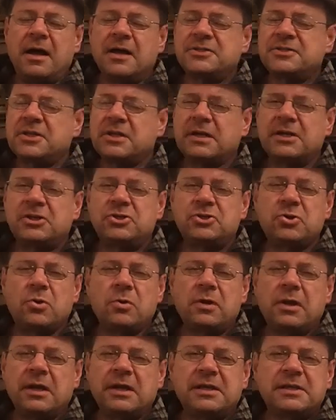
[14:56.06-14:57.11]
Utterly,
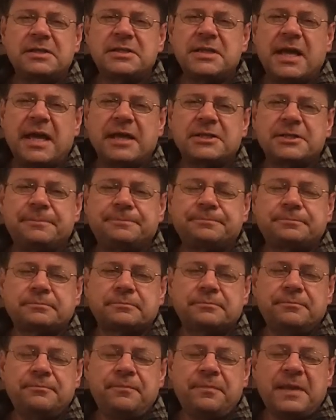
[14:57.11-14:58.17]
totally intact.
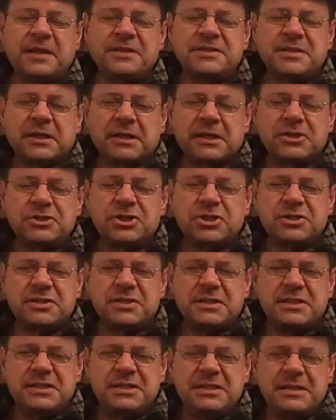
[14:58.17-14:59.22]

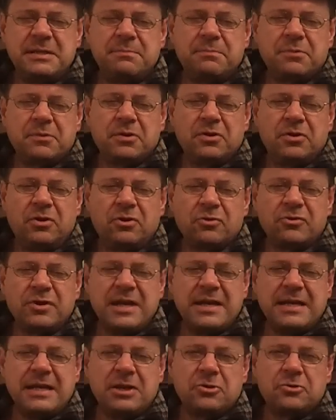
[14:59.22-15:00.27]
Delicious, deep,
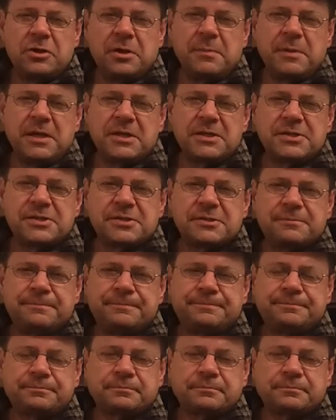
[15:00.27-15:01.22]
grainy creaminess.